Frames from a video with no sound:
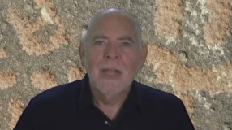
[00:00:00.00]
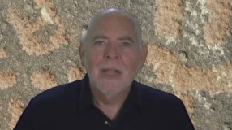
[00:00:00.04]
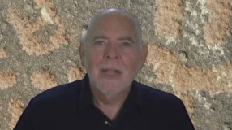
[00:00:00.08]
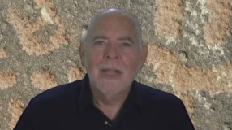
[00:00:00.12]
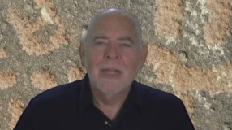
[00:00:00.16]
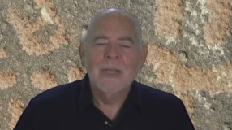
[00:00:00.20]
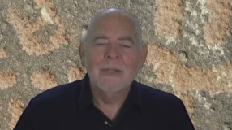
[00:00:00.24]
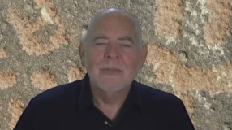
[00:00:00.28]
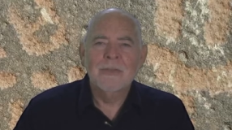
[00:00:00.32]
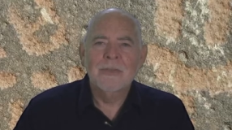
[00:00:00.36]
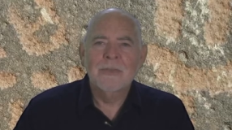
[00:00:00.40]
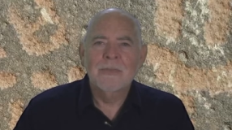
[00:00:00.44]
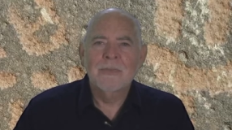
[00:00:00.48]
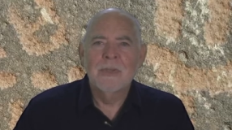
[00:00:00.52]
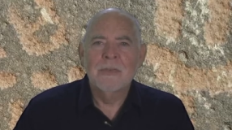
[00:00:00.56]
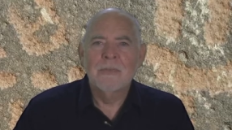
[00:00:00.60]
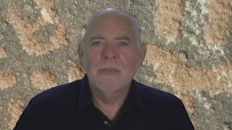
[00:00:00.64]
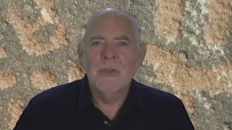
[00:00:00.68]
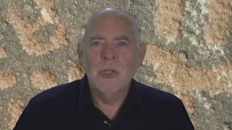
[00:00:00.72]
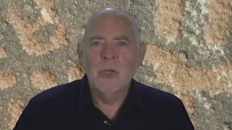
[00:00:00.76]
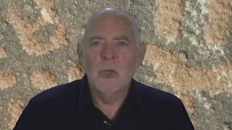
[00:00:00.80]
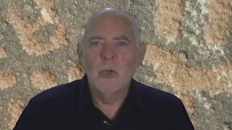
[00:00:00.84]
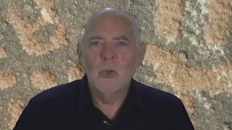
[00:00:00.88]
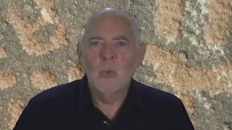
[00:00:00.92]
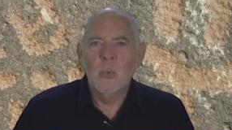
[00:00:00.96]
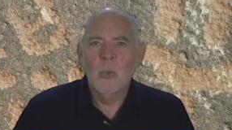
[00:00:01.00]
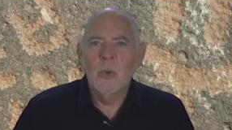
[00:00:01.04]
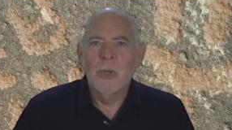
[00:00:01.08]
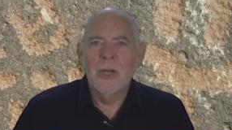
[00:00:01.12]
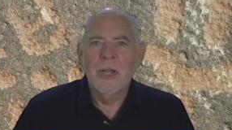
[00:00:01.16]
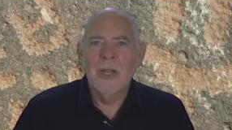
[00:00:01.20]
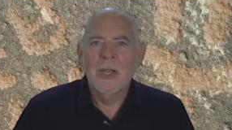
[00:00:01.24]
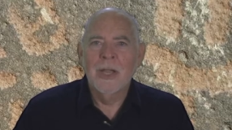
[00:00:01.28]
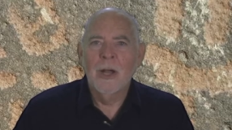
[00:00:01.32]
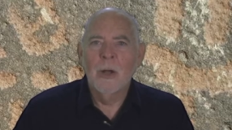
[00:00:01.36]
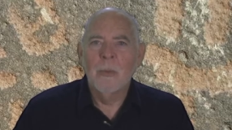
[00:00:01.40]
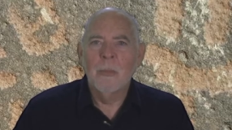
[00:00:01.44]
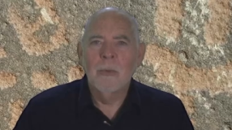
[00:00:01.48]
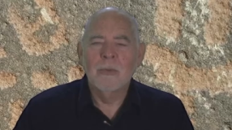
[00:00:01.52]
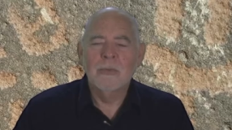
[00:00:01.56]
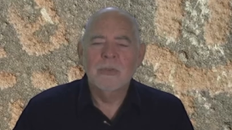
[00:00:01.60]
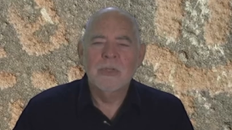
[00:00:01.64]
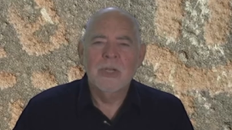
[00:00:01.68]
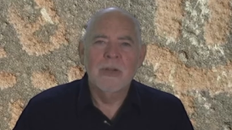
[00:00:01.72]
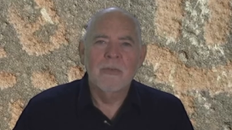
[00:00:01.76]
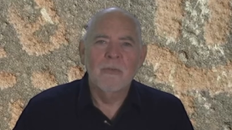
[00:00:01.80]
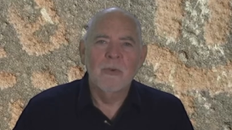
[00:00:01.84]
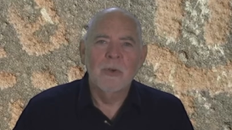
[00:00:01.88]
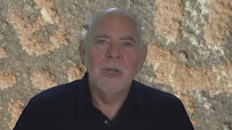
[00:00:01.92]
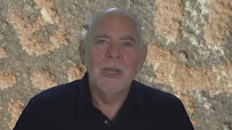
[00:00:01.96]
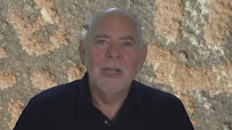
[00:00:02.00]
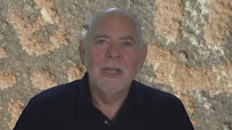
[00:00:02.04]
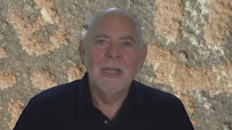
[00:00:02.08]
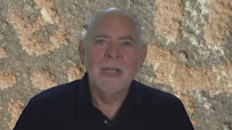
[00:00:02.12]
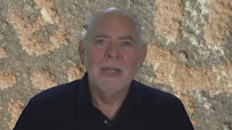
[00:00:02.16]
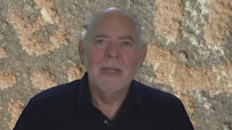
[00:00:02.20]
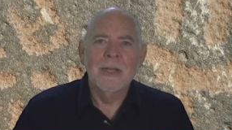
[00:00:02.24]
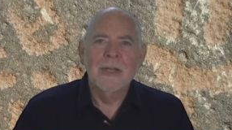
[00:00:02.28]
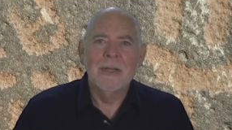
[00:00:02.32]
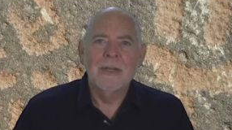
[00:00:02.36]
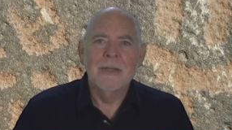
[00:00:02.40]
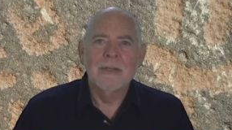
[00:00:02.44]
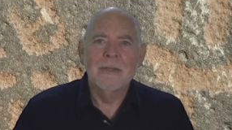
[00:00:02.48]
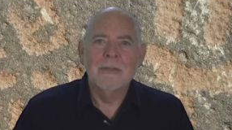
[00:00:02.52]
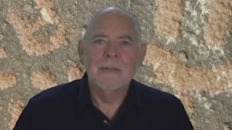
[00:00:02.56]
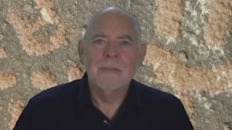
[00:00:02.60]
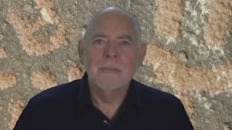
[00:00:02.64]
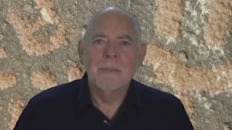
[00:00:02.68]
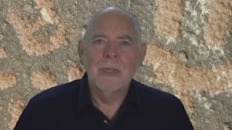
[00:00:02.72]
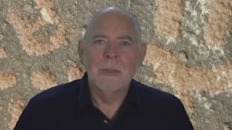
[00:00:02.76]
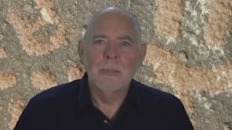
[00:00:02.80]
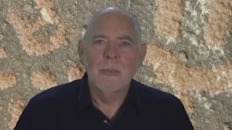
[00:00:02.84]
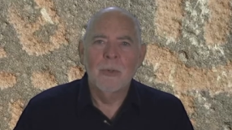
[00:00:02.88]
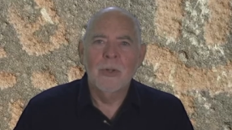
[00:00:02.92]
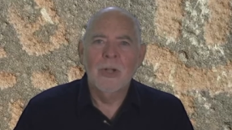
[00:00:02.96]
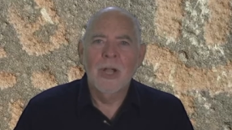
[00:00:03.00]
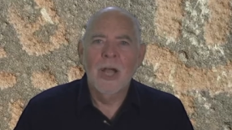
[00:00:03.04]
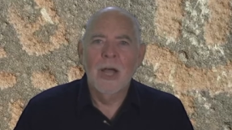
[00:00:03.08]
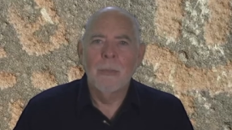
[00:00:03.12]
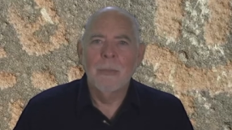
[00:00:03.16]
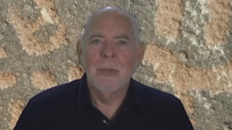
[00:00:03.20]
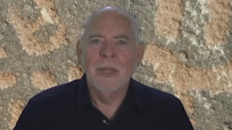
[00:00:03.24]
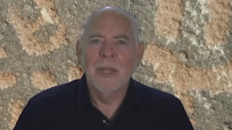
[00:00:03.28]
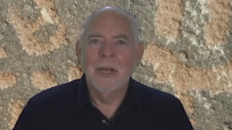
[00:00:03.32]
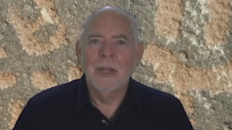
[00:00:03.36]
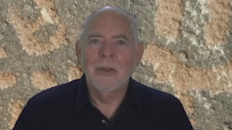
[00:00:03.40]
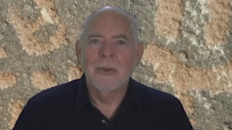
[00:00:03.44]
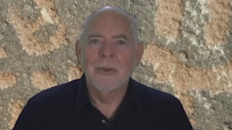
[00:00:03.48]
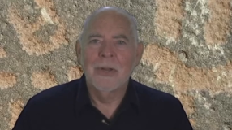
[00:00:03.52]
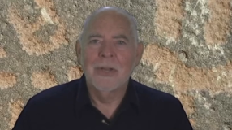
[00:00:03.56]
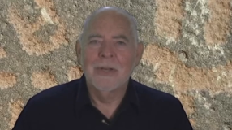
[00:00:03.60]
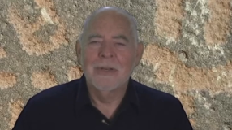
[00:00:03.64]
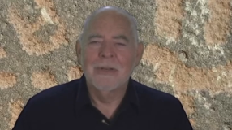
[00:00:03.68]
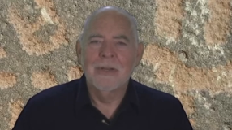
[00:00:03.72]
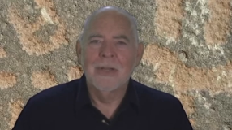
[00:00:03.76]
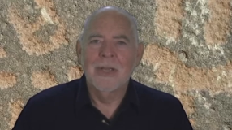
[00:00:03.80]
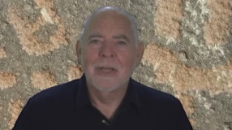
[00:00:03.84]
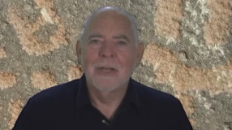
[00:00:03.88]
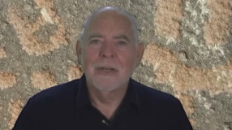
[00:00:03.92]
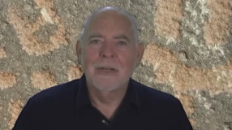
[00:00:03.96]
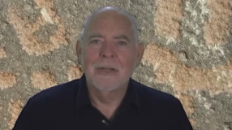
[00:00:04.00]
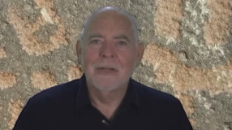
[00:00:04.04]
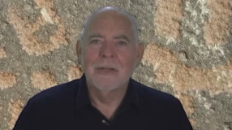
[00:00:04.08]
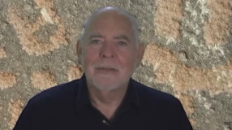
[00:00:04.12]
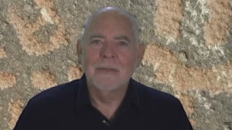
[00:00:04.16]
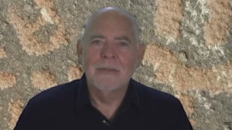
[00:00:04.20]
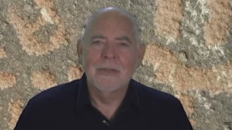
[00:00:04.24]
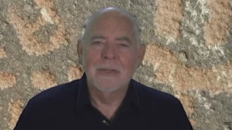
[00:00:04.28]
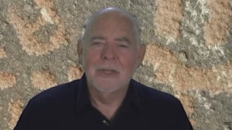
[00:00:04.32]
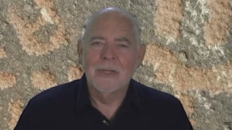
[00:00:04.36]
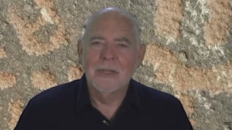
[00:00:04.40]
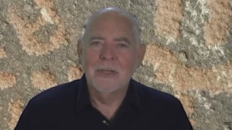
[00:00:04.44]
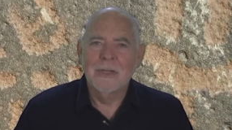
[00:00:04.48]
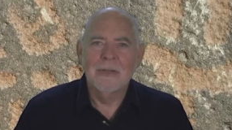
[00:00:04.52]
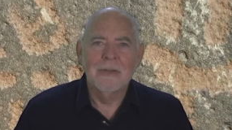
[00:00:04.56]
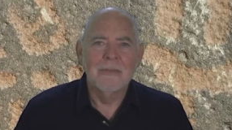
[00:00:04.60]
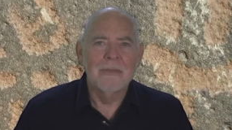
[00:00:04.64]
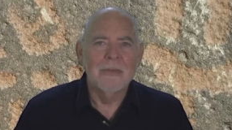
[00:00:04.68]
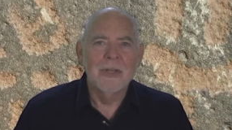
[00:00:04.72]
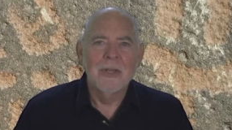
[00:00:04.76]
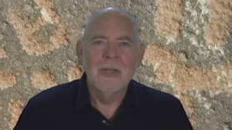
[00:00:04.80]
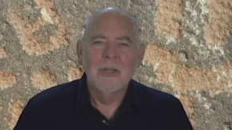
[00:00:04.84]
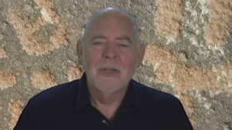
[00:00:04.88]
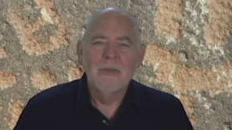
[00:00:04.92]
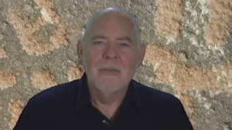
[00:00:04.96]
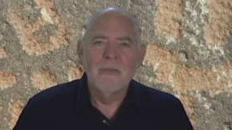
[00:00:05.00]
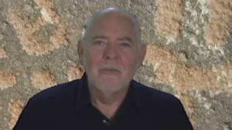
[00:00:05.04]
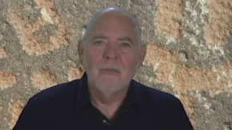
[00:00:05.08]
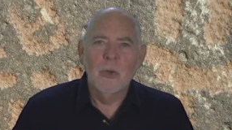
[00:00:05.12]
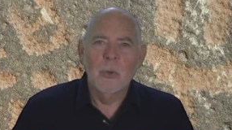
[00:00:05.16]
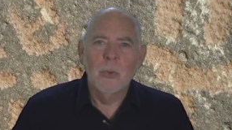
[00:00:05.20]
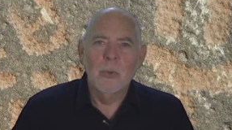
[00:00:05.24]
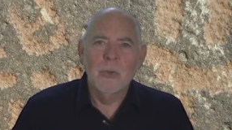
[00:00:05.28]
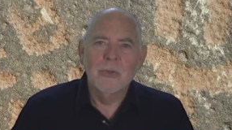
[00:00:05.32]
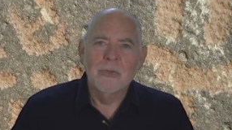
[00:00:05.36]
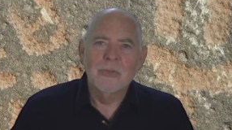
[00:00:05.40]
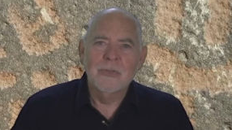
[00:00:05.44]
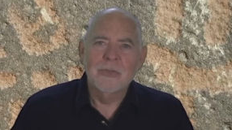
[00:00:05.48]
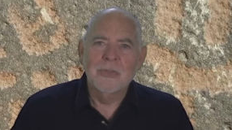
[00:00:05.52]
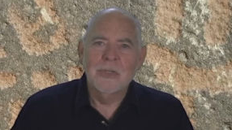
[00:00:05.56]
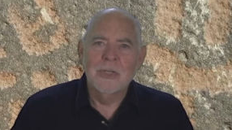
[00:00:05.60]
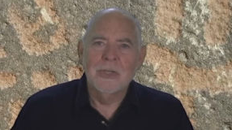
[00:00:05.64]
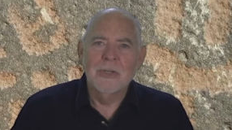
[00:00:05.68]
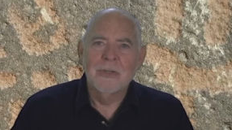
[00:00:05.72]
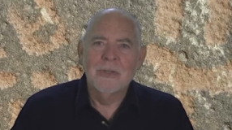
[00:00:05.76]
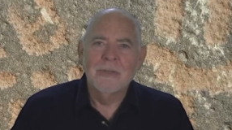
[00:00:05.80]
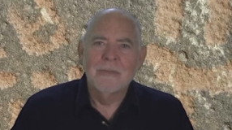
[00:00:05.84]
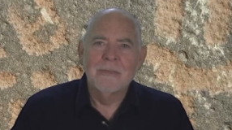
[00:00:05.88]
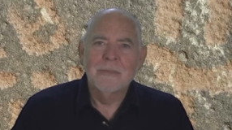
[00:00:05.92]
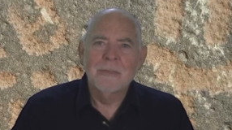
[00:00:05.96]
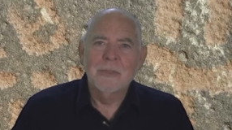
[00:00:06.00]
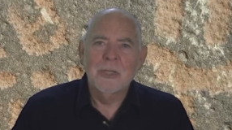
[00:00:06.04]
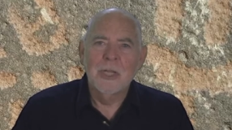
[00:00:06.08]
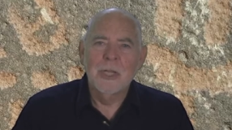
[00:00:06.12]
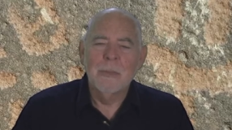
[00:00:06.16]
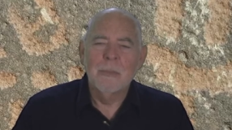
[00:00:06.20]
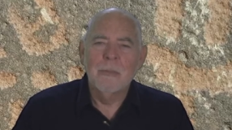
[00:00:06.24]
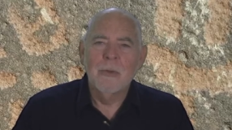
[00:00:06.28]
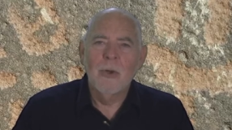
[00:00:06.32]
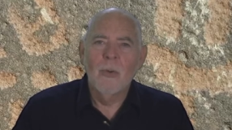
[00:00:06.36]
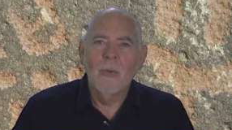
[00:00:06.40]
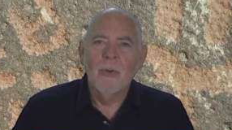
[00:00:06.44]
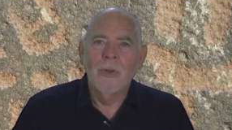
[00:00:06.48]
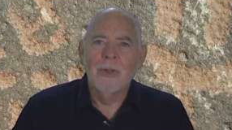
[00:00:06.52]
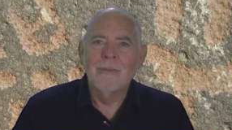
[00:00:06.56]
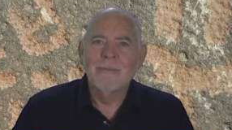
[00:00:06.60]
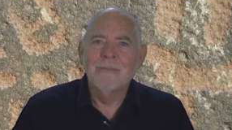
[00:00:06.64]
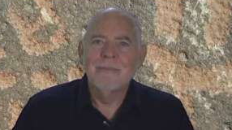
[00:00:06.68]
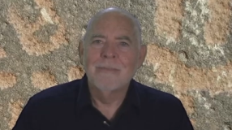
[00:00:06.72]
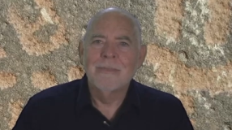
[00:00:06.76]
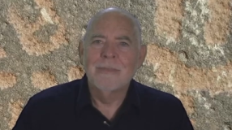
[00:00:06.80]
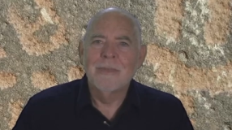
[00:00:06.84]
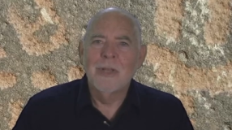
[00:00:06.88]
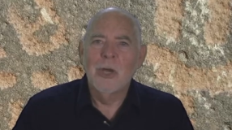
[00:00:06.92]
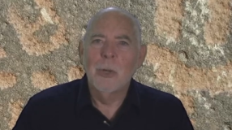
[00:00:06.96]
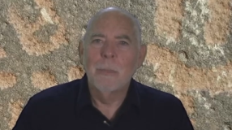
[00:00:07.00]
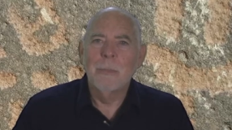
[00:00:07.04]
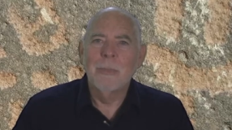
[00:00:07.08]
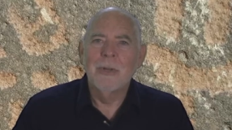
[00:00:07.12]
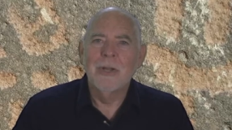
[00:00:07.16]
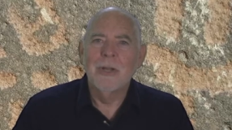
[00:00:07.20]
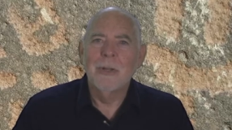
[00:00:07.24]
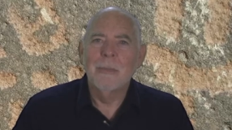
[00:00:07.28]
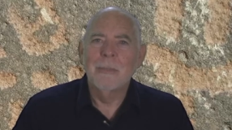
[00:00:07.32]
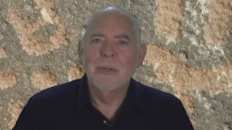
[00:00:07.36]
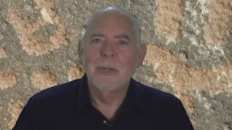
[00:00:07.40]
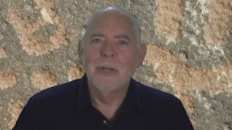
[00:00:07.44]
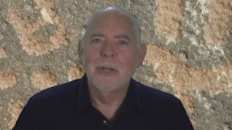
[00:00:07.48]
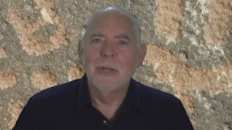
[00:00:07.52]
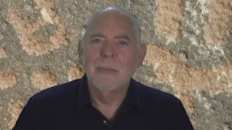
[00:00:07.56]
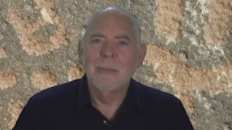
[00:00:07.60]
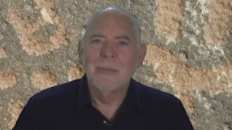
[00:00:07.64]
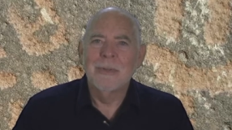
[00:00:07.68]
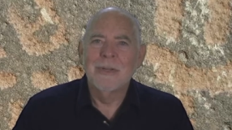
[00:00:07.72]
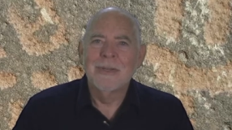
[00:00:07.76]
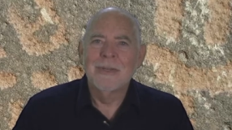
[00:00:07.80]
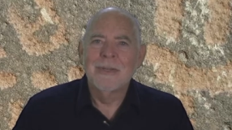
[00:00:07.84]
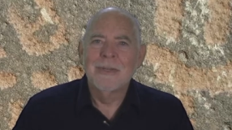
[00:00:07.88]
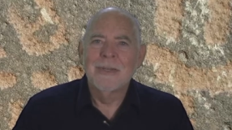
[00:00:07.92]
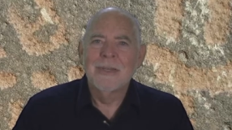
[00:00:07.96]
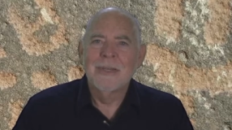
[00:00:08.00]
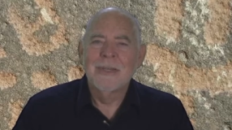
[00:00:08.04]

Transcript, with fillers: I guess, 15 or 20 almost every day, uh, people comment on it, and, and, and the viewers still keep going up and up and up.